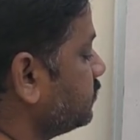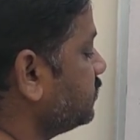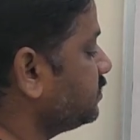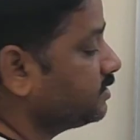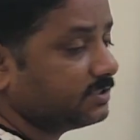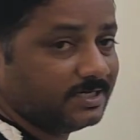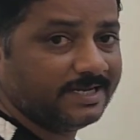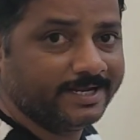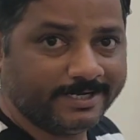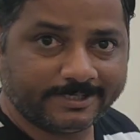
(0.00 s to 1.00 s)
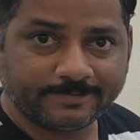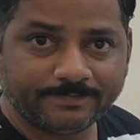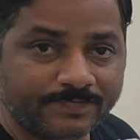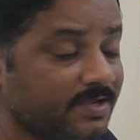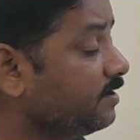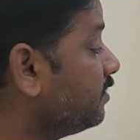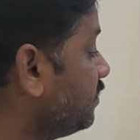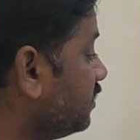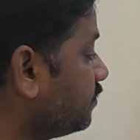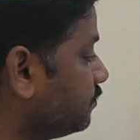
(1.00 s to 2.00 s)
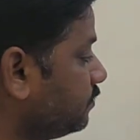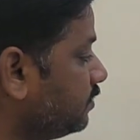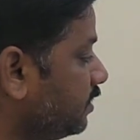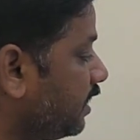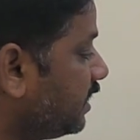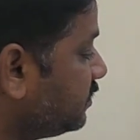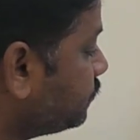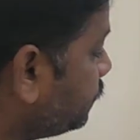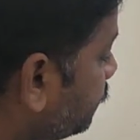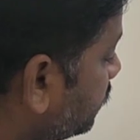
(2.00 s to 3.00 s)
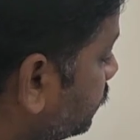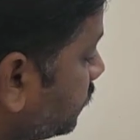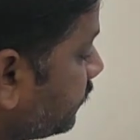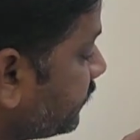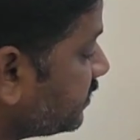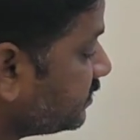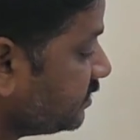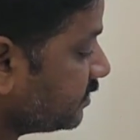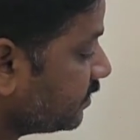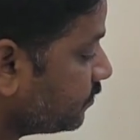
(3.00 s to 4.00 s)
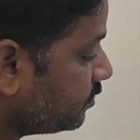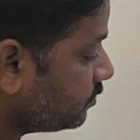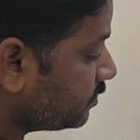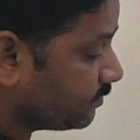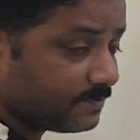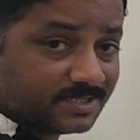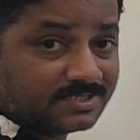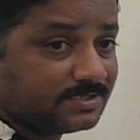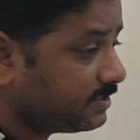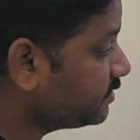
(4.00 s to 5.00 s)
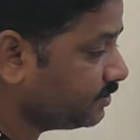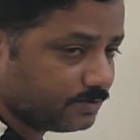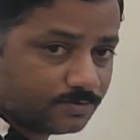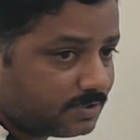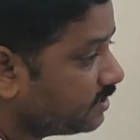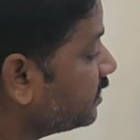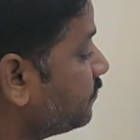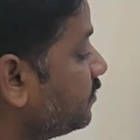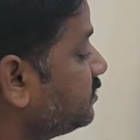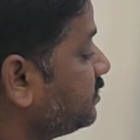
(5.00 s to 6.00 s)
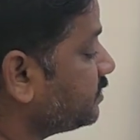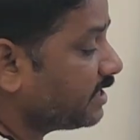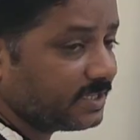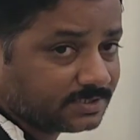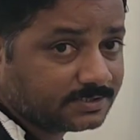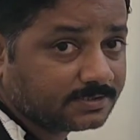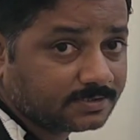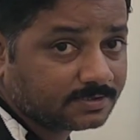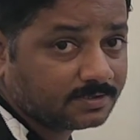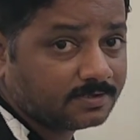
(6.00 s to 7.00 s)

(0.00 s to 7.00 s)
This is 38. Now I don't want to represent this. I want to represent this as 0 and I want this as it is.